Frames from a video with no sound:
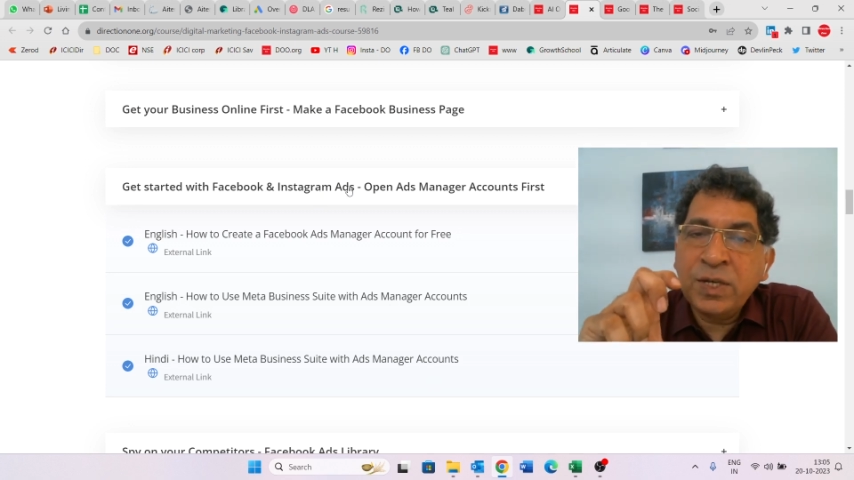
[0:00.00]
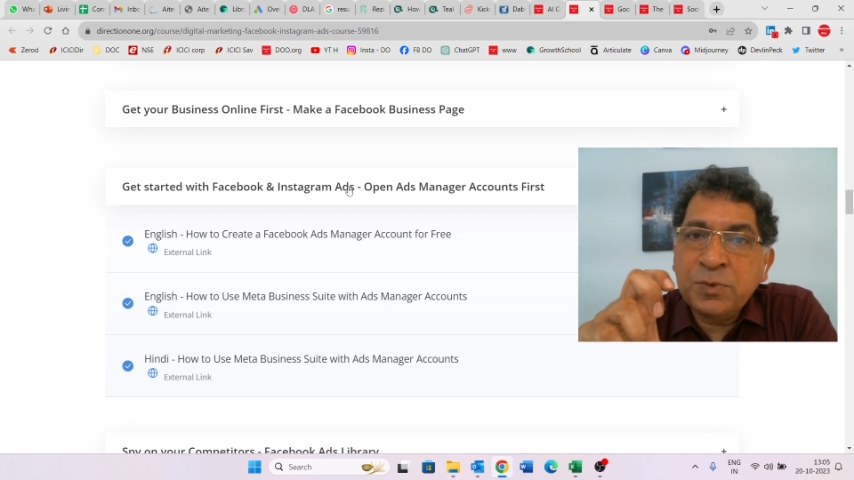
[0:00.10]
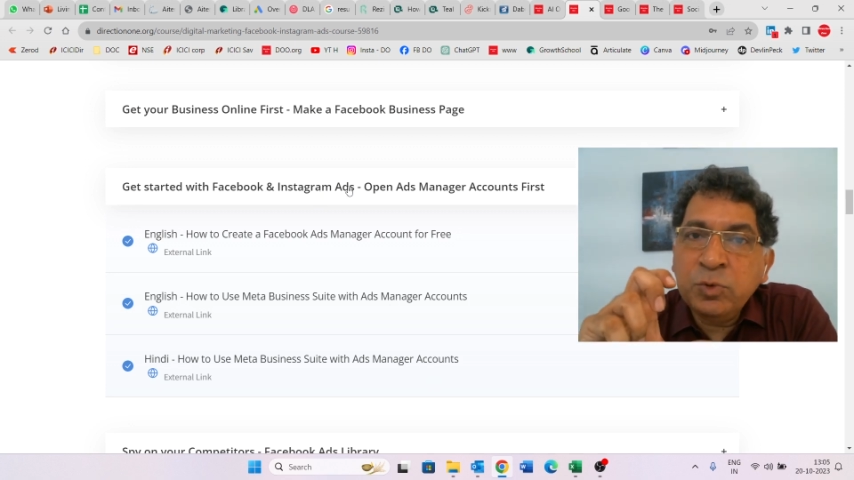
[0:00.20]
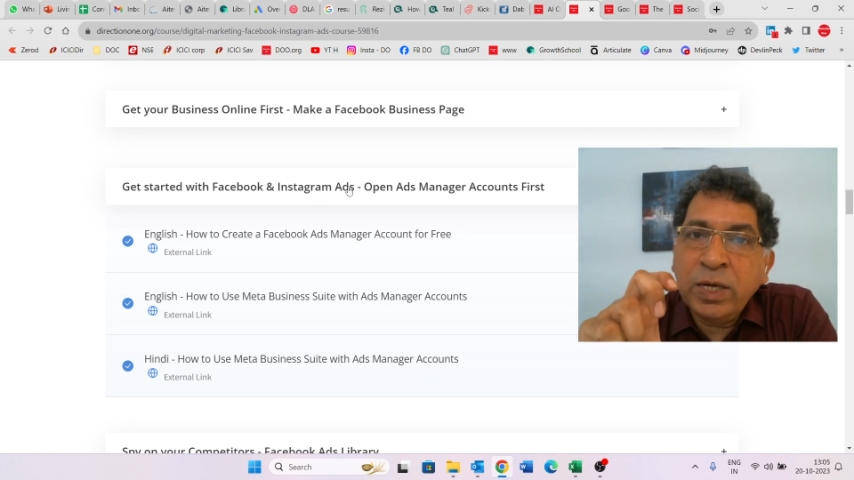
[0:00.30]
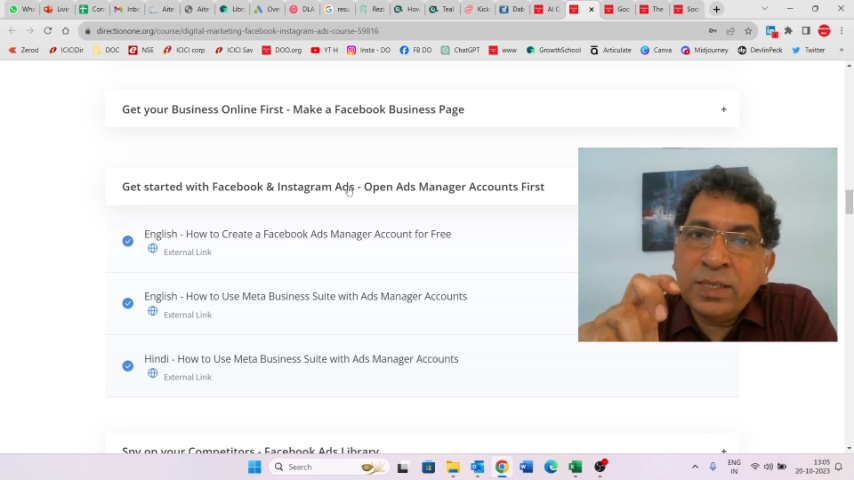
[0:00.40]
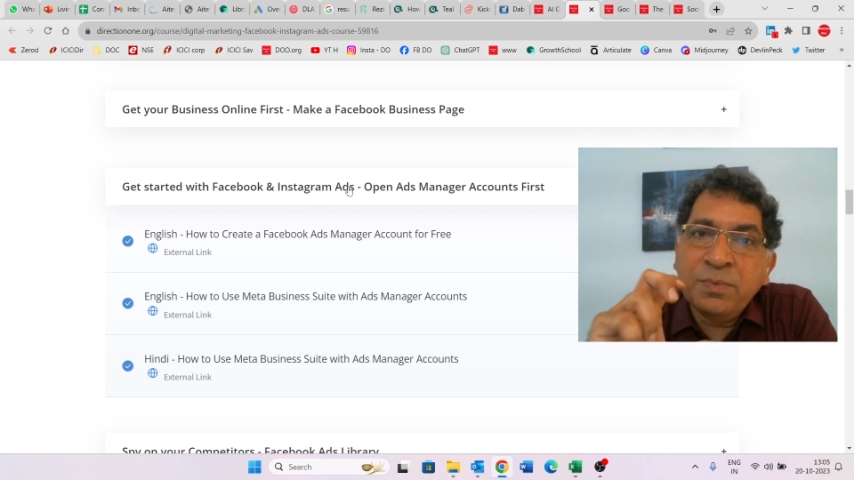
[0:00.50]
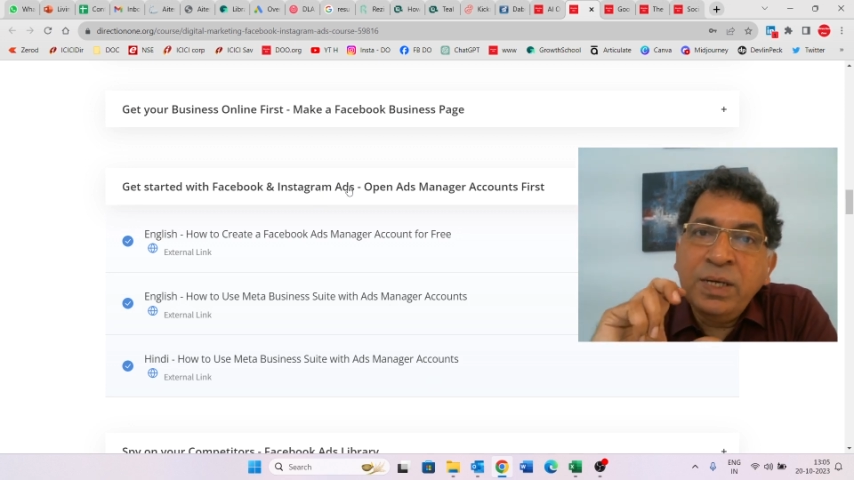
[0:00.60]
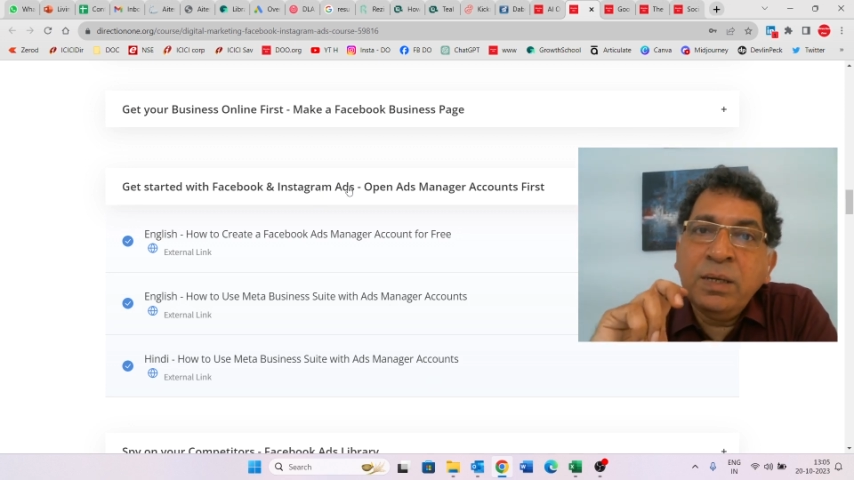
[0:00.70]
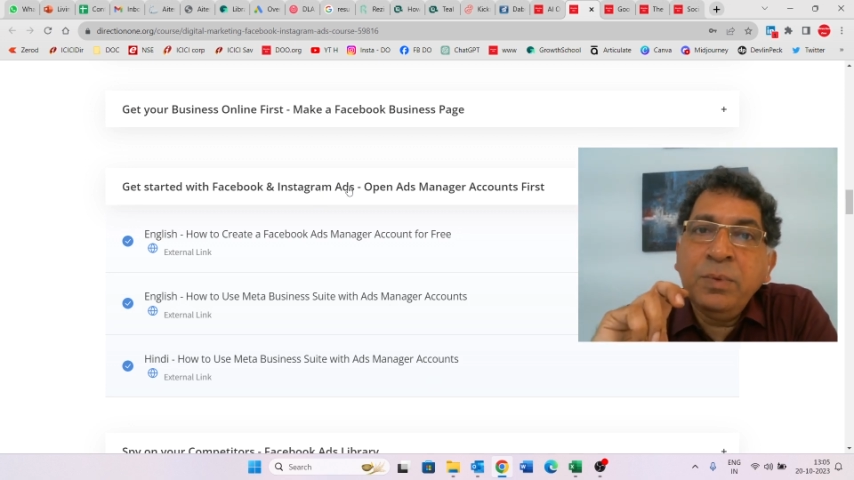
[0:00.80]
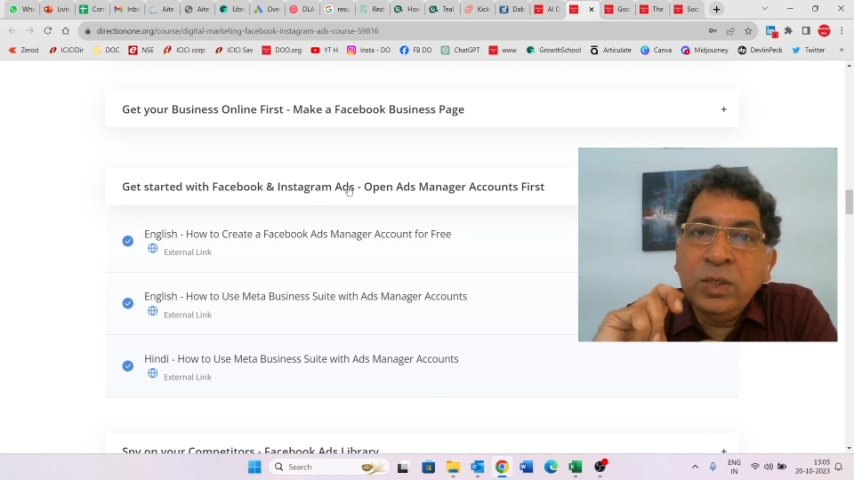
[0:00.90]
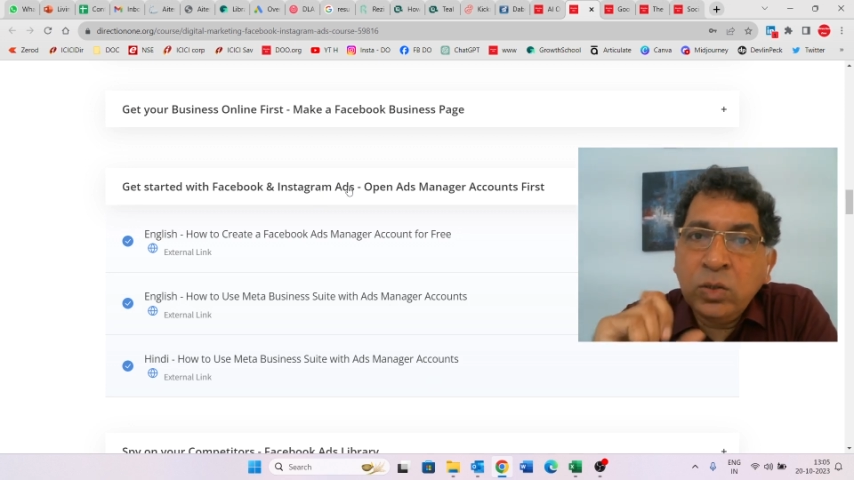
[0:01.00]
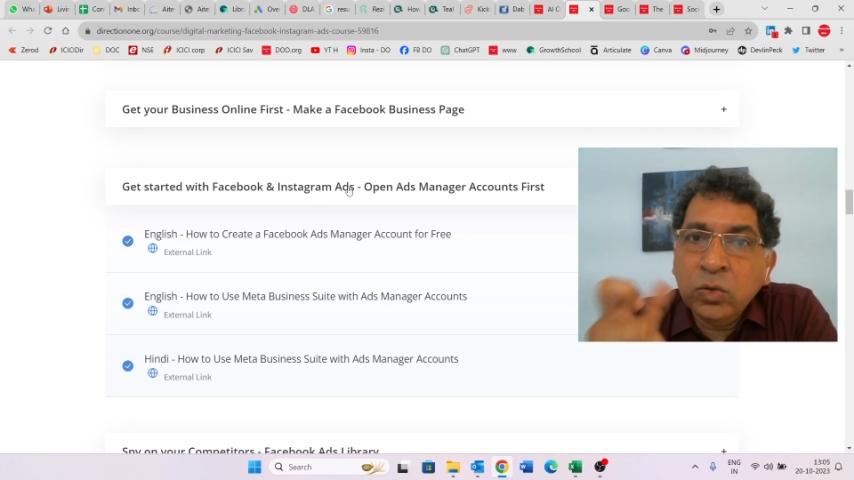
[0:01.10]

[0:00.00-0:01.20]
Facebook has multiple